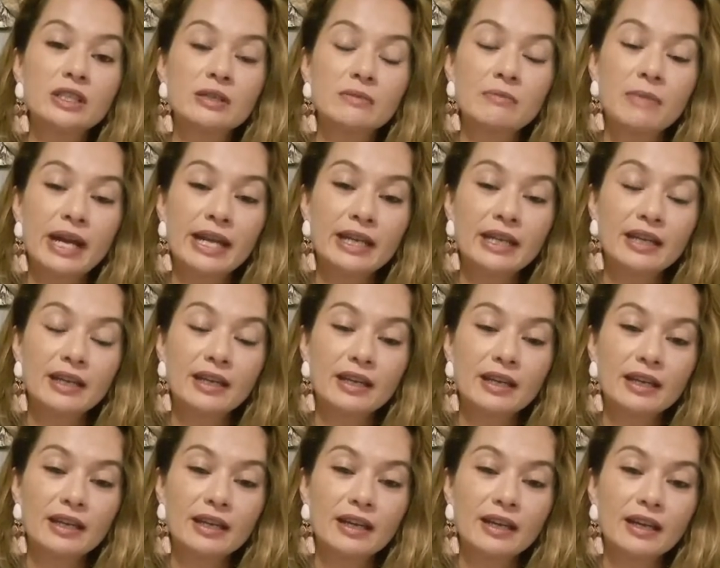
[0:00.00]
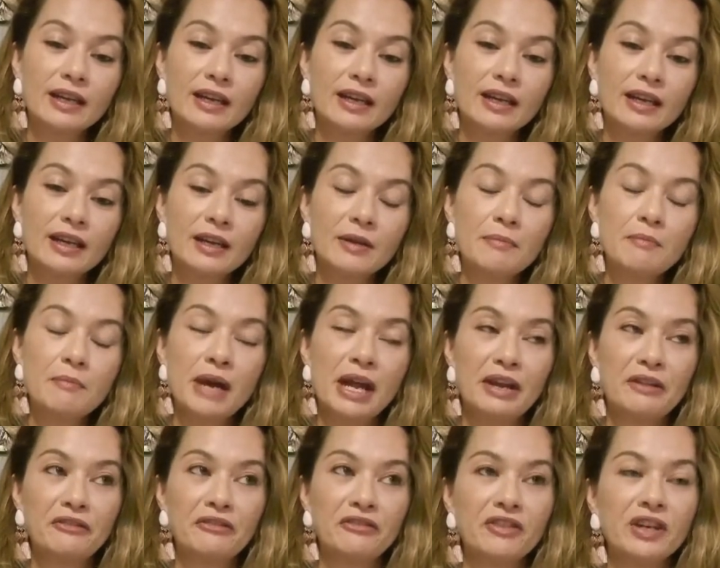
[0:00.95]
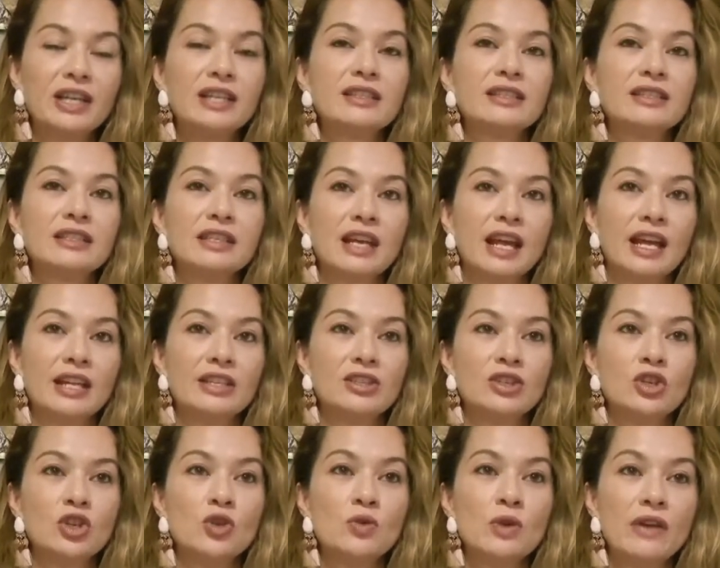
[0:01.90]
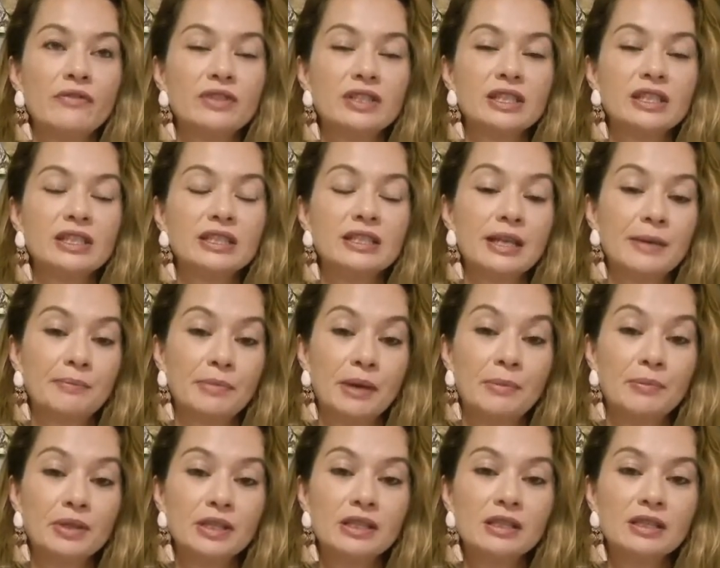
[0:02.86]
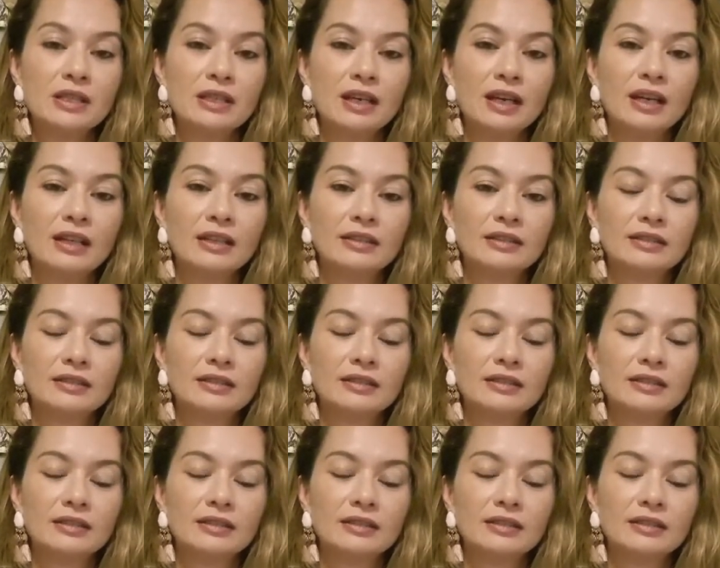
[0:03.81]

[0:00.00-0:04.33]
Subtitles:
to manifest Cancer, you have to step up into that.